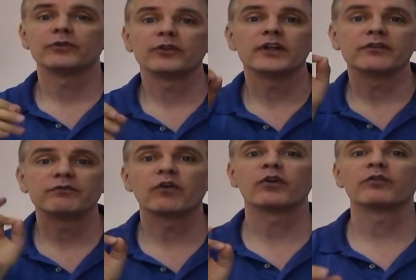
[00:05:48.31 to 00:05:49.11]
2, 3,
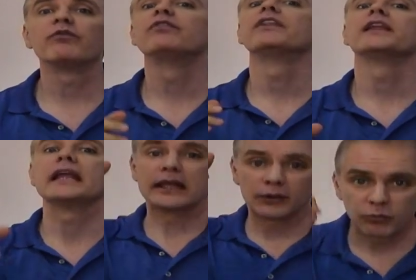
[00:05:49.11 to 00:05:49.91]
4,
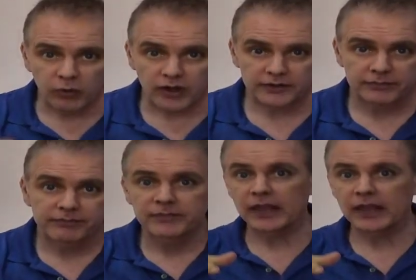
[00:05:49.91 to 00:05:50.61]
1.